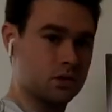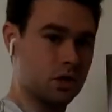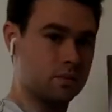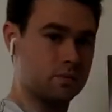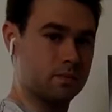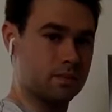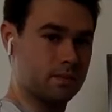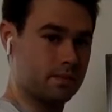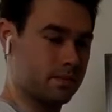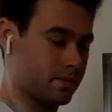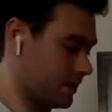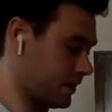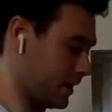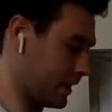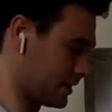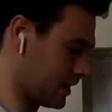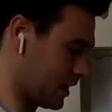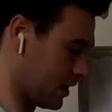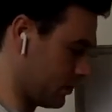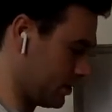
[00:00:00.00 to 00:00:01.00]
So
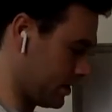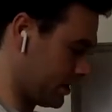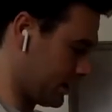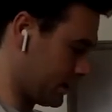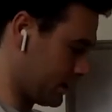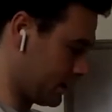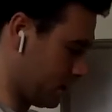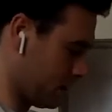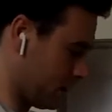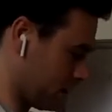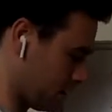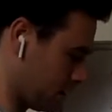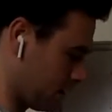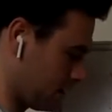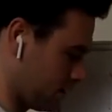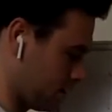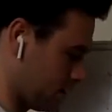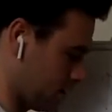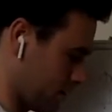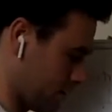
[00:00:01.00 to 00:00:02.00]
that's how we get
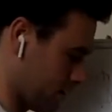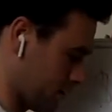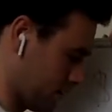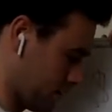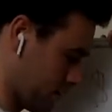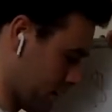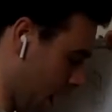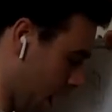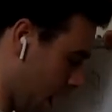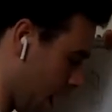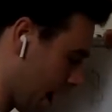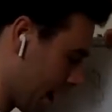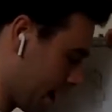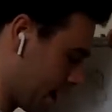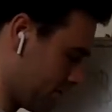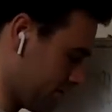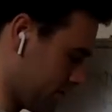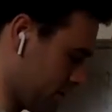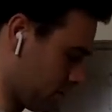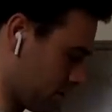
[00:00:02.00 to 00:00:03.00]
our
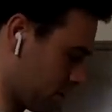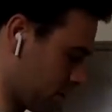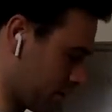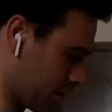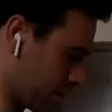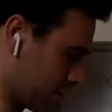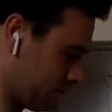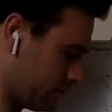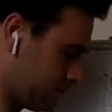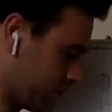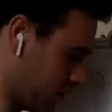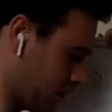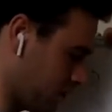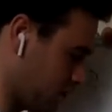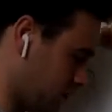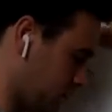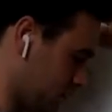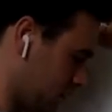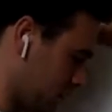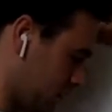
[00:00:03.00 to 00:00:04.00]
I, if you're a little bit
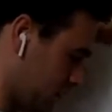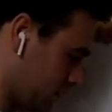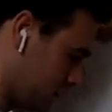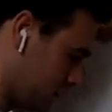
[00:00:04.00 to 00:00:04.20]
confused.